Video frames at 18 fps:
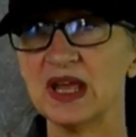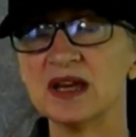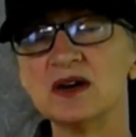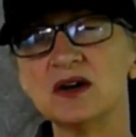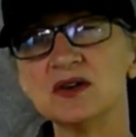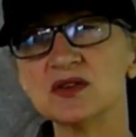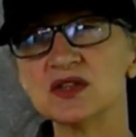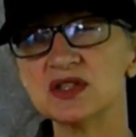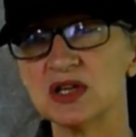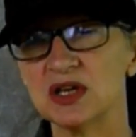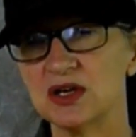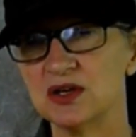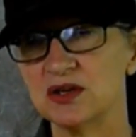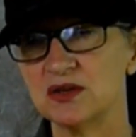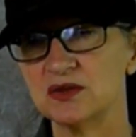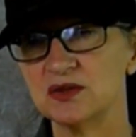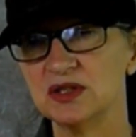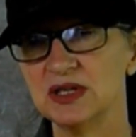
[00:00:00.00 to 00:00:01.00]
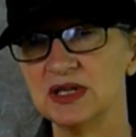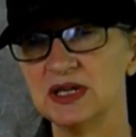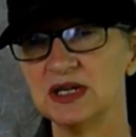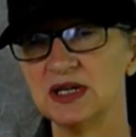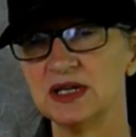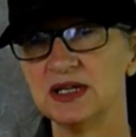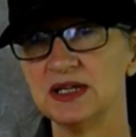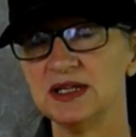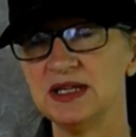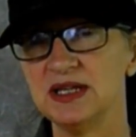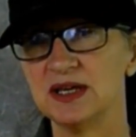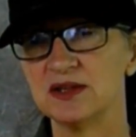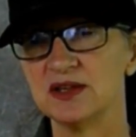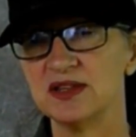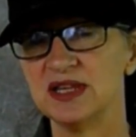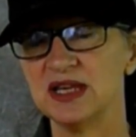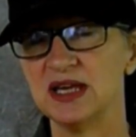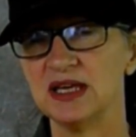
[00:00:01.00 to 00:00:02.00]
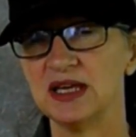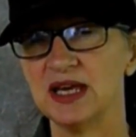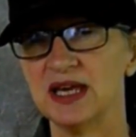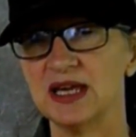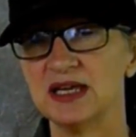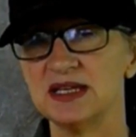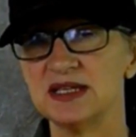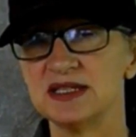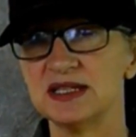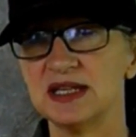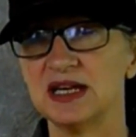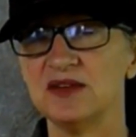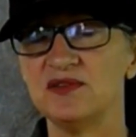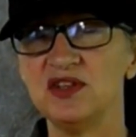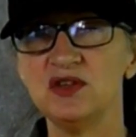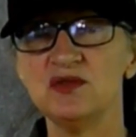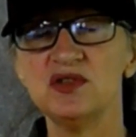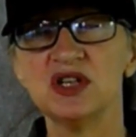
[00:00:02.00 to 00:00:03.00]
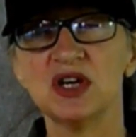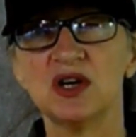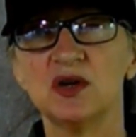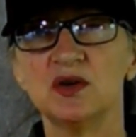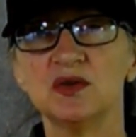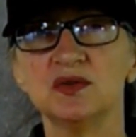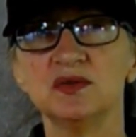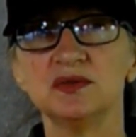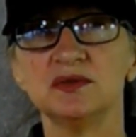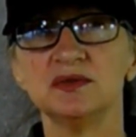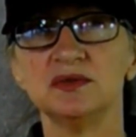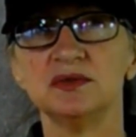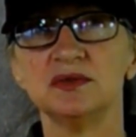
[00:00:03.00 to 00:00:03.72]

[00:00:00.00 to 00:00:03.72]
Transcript: And also, the other thing is that if you don't